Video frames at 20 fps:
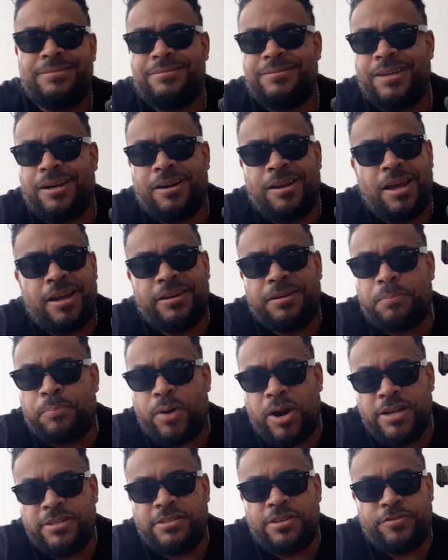they're like the
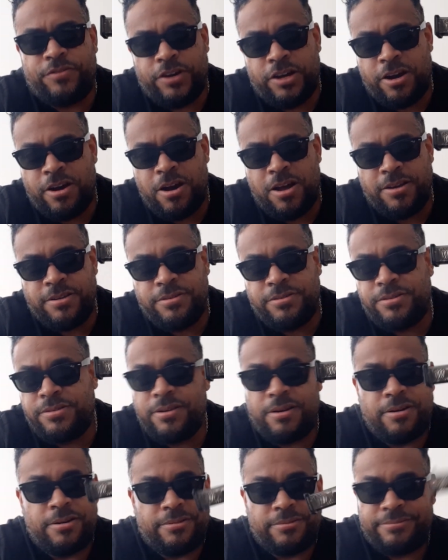price of a gun.
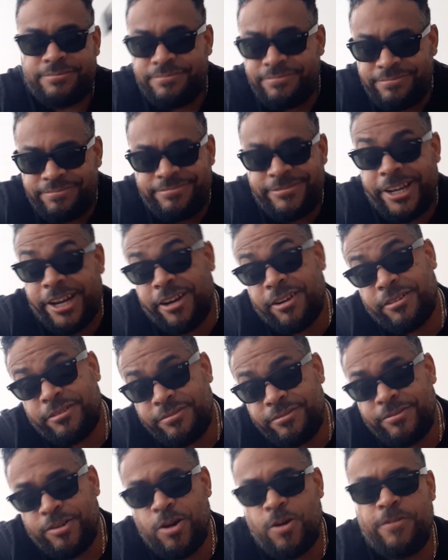So, you know,
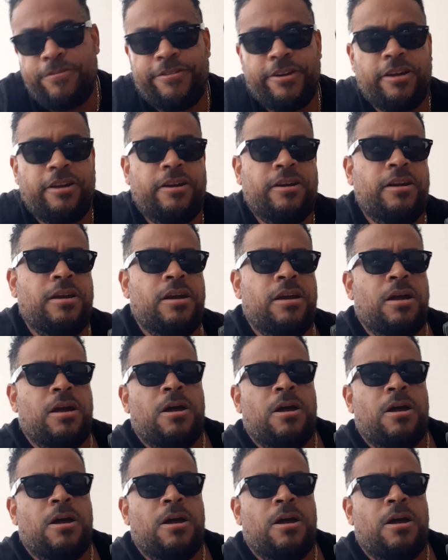go figure.